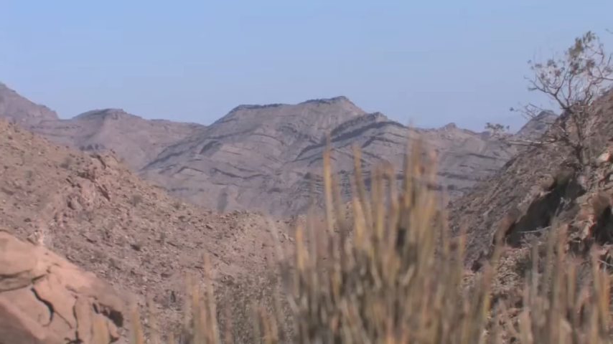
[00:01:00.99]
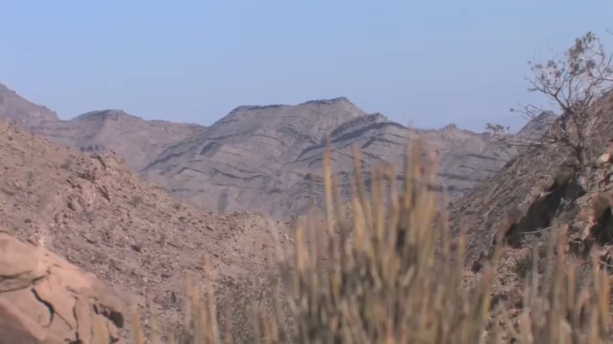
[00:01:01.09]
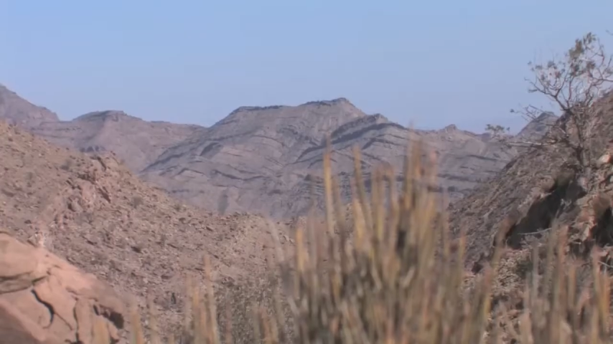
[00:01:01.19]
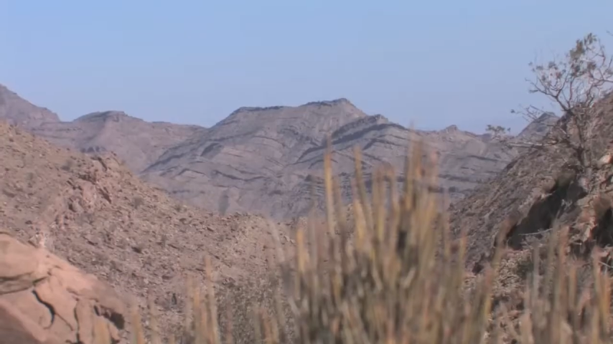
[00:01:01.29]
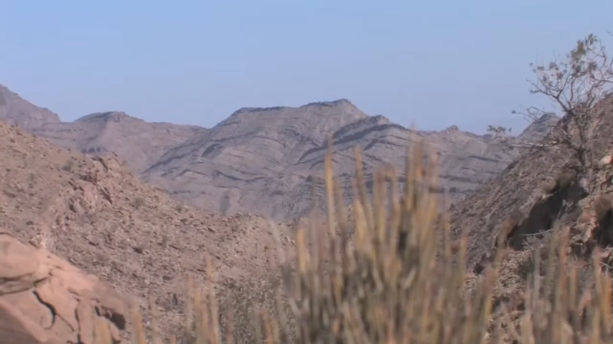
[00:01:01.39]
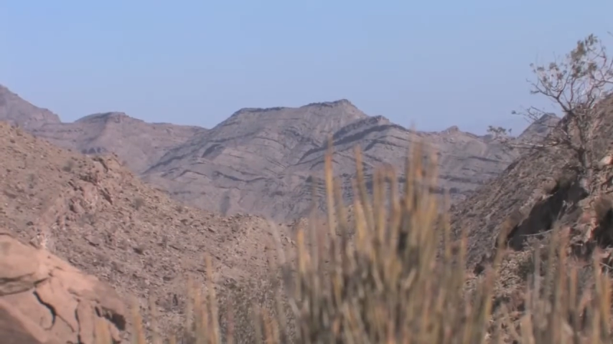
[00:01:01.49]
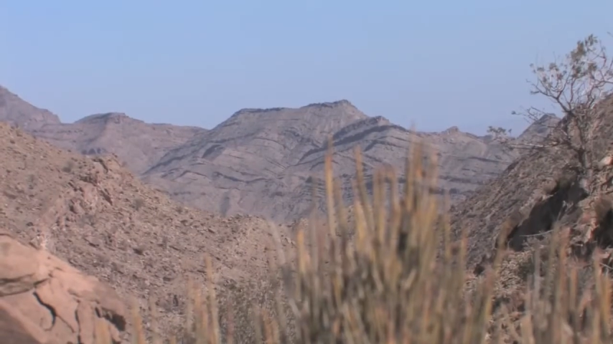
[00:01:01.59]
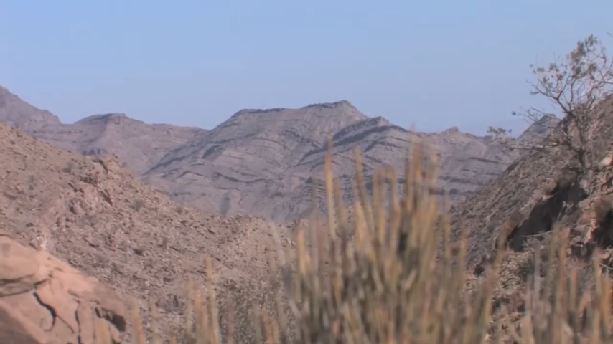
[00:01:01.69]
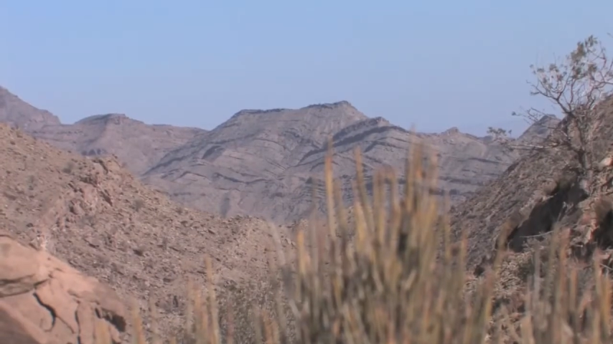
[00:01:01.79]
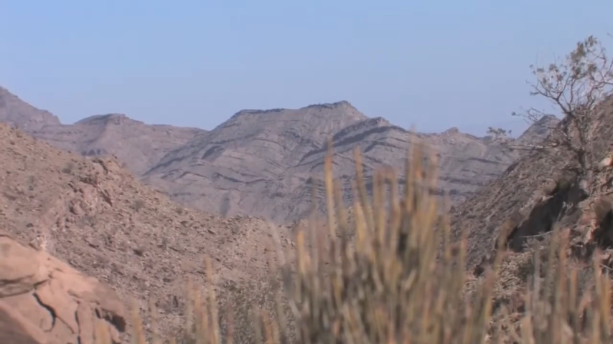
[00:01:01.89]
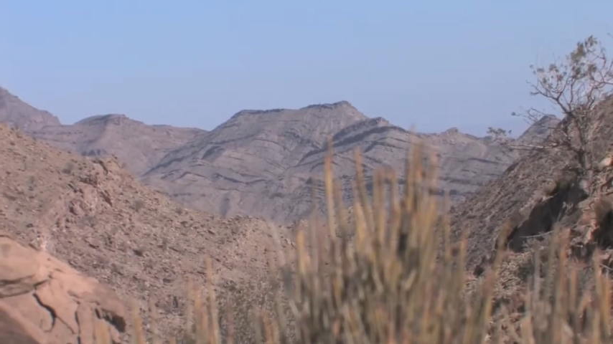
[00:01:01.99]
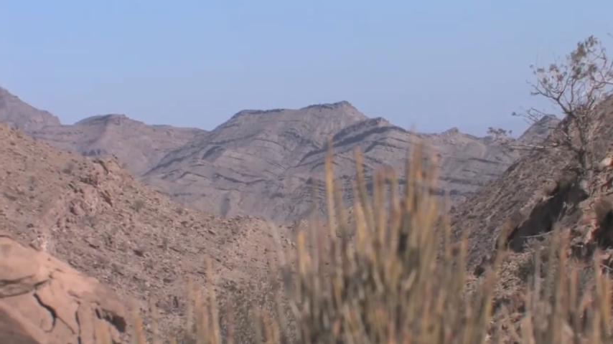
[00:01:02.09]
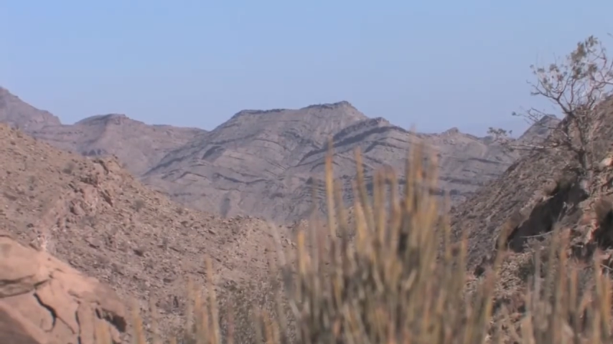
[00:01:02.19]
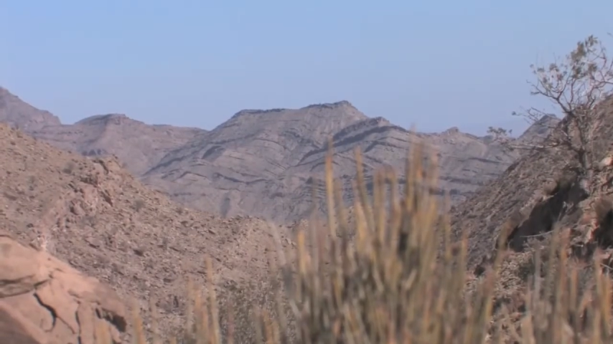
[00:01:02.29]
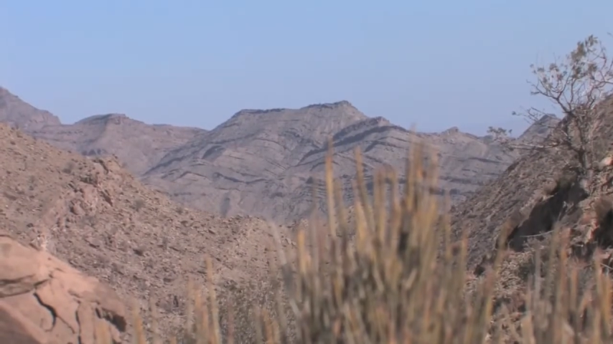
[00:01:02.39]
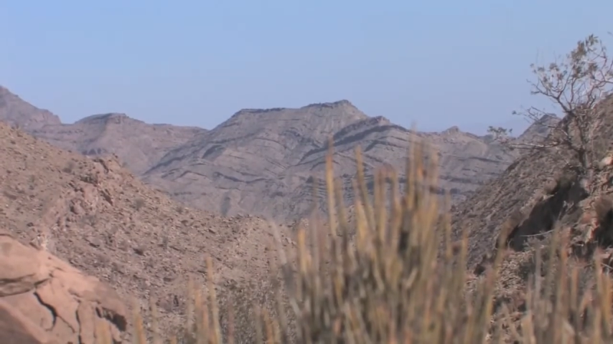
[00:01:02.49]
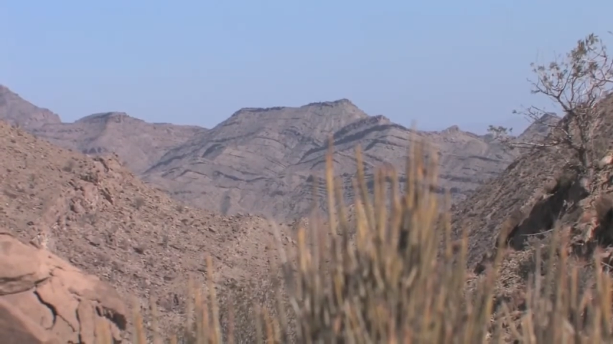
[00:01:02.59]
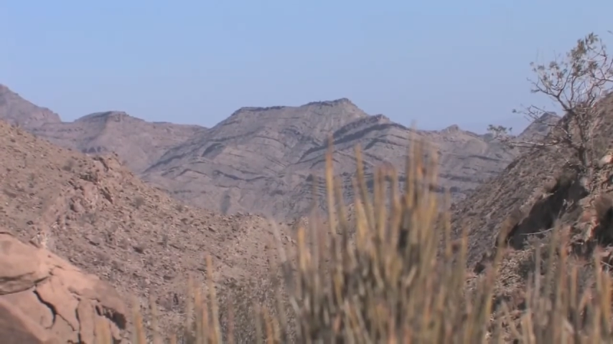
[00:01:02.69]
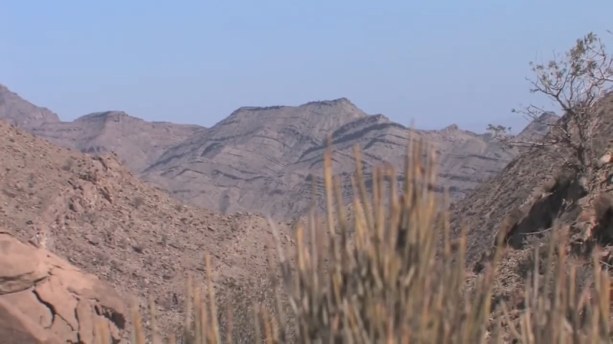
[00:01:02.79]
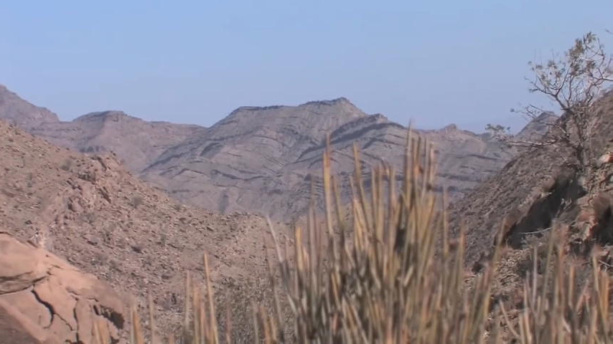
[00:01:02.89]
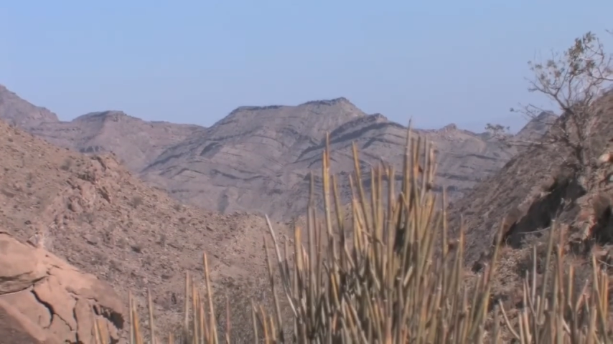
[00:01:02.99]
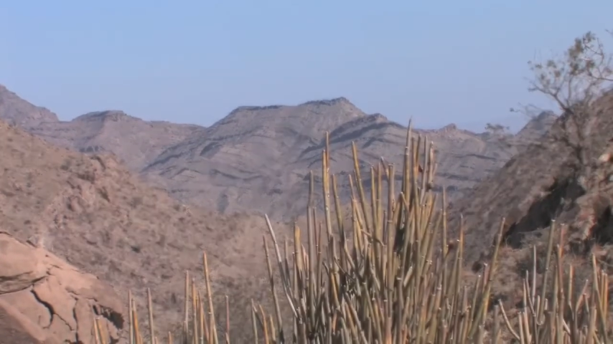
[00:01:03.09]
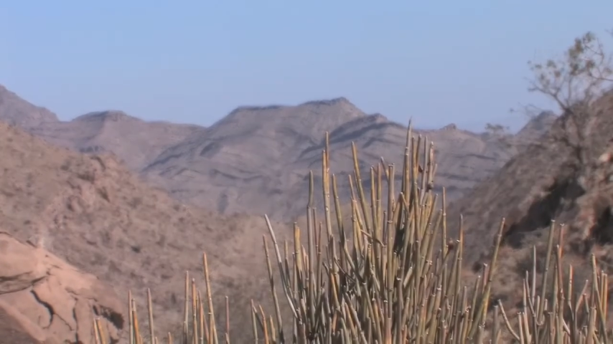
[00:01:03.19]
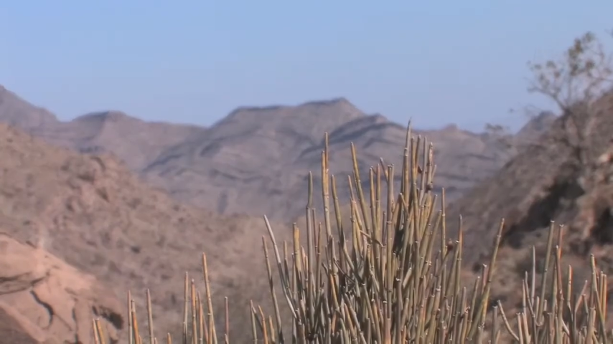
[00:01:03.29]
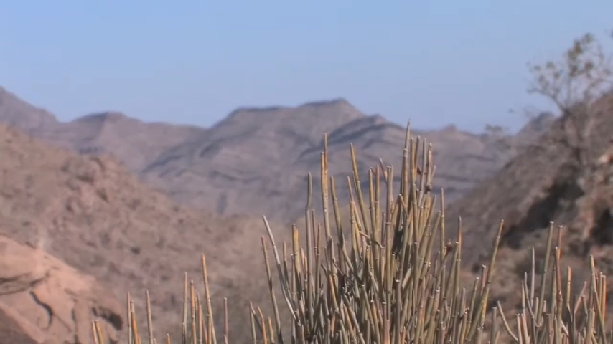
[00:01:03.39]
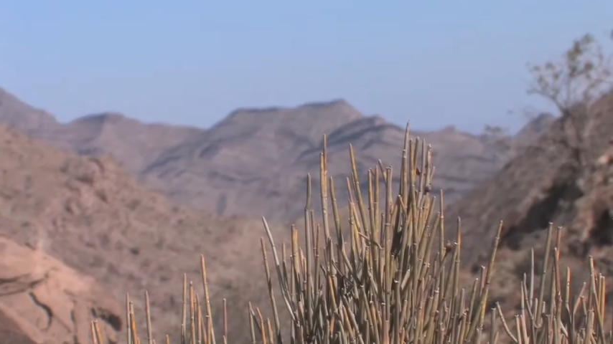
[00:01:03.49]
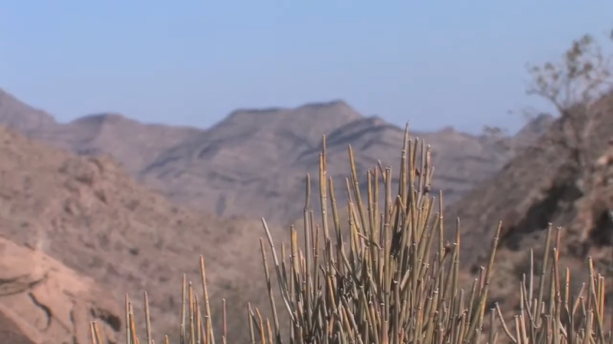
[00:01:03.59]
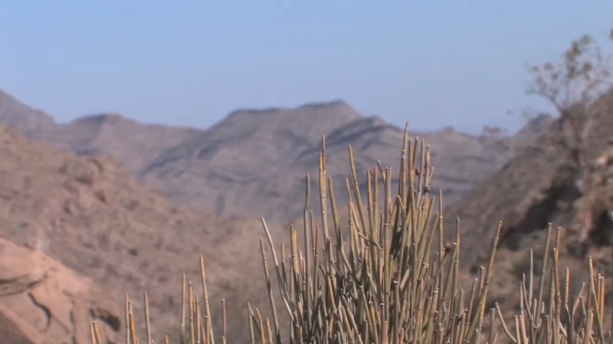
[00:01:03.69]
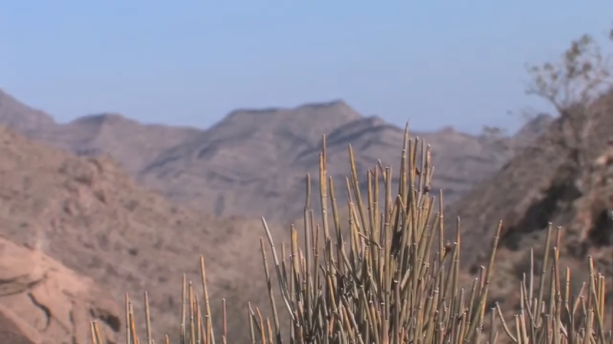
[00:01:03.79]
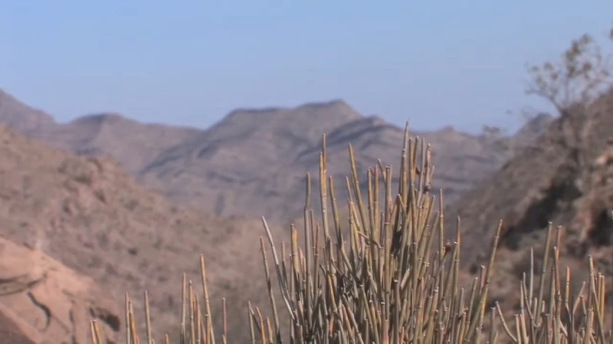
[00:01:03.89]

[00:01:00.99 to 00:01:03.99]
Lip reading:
[unreadable: no face in view]